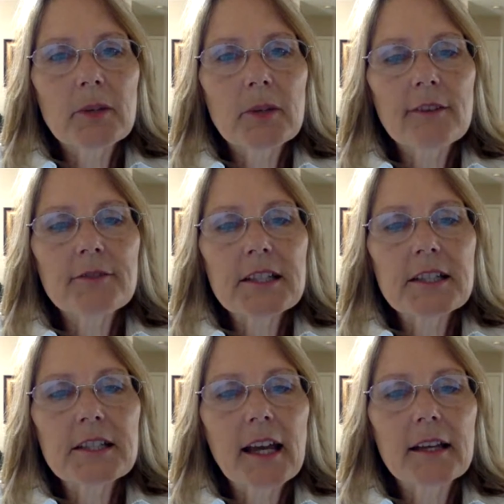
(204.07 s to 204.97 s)
but the
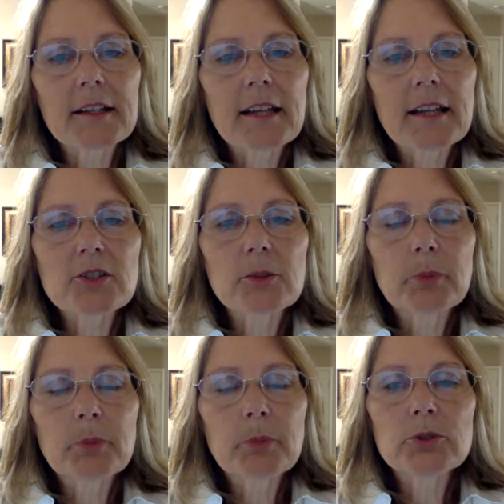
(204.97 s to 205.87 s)
FDA announced a
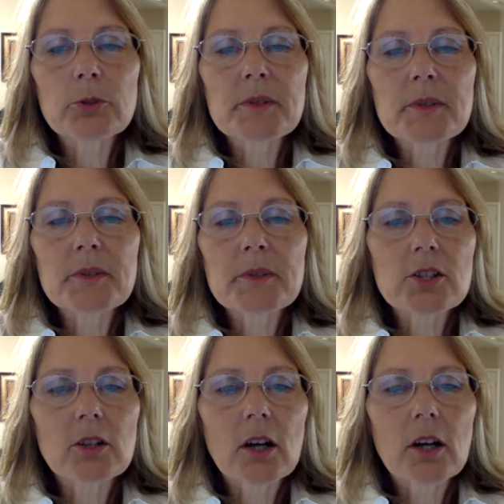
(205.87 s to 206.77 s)
bold new
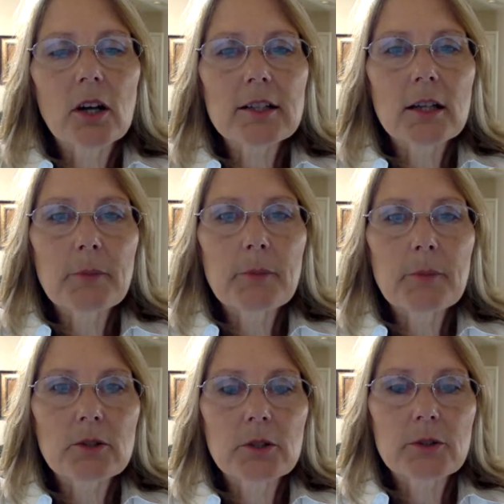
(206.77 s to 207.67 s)
position on
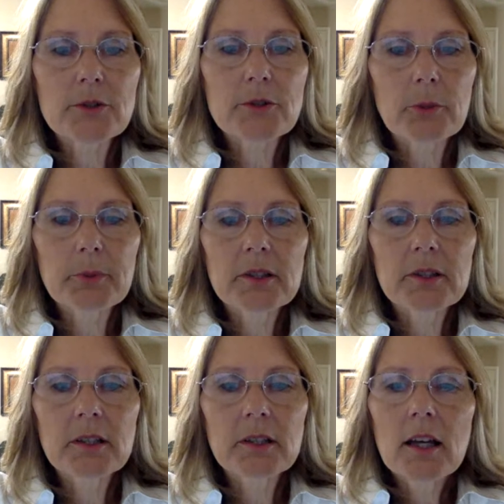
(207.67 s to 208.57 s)
antibacterial soap.
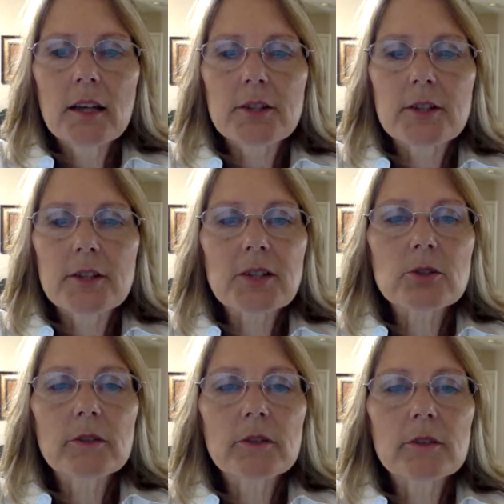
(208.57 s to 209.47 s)
The
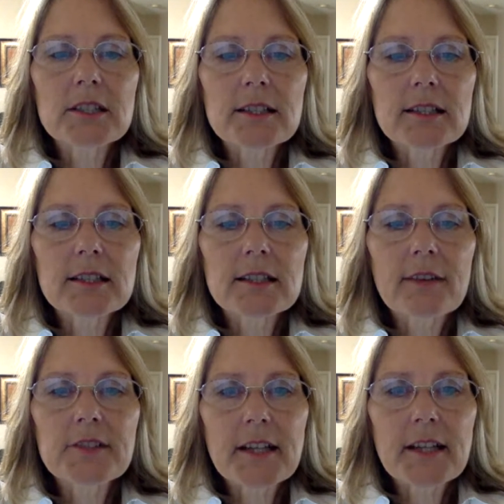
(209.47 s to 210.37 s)
director of the
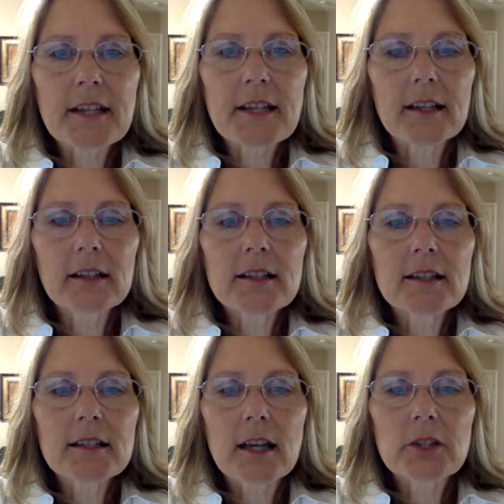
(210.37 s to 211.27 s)
FDA,
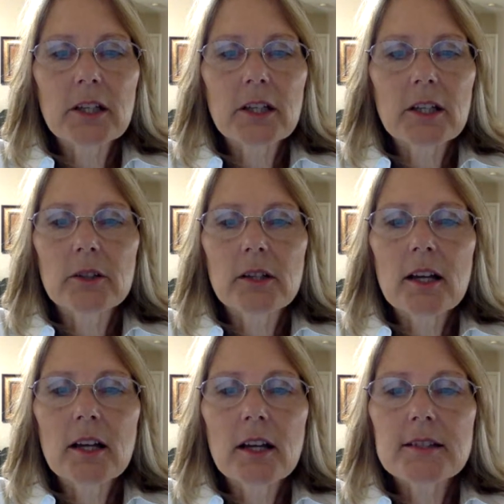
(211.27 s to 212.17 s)
Sandra Kidder,
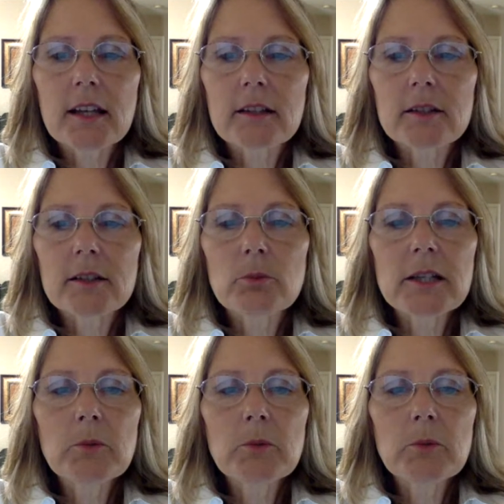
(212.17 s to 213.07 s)
stated,
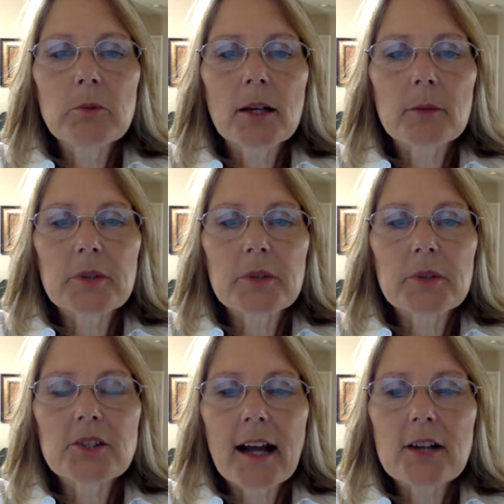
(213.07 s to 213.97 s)
"We want
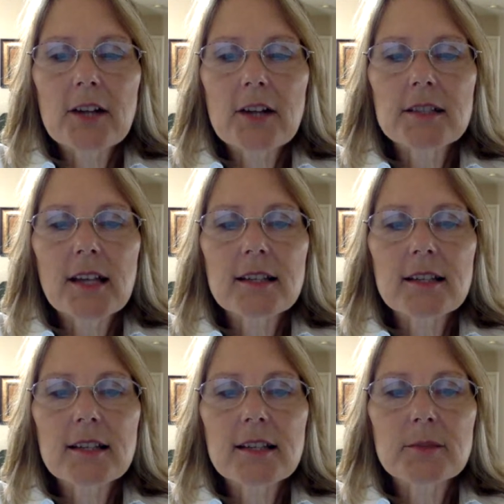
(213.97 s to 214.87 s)
companies to actually
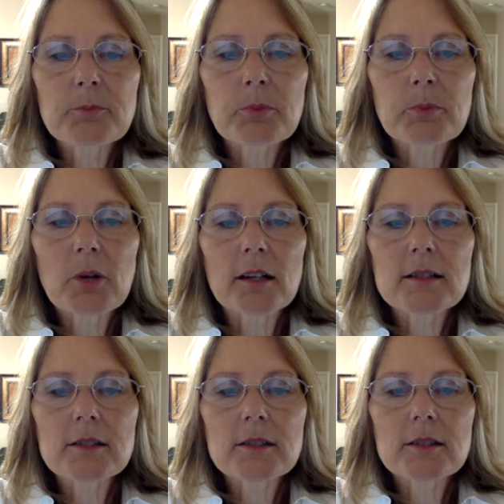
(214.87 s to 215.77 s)
test these
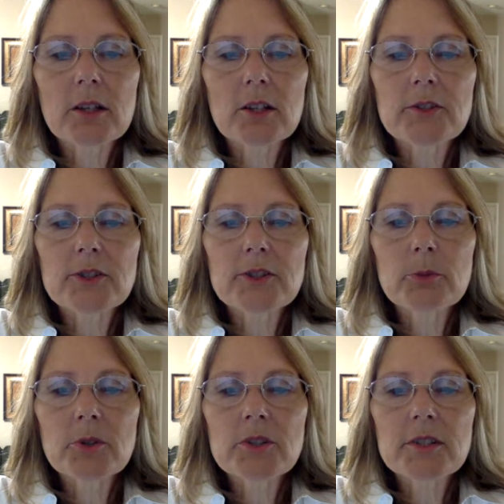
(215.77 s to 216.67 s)
products so that
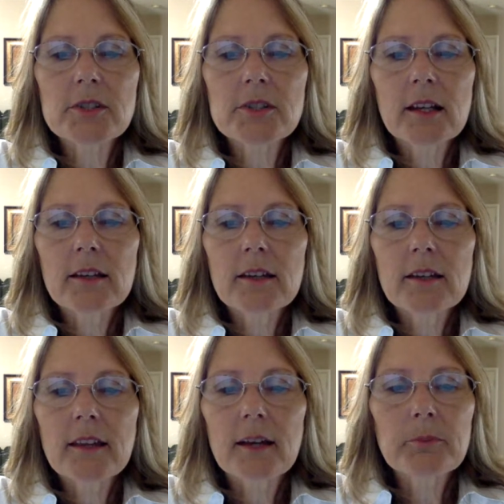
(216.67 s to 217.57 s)
consumers
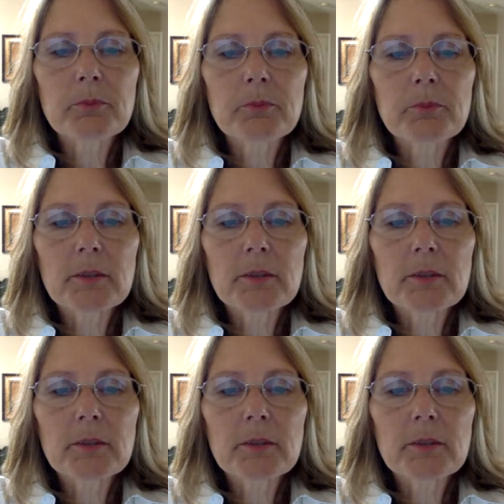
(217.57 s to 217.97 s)
that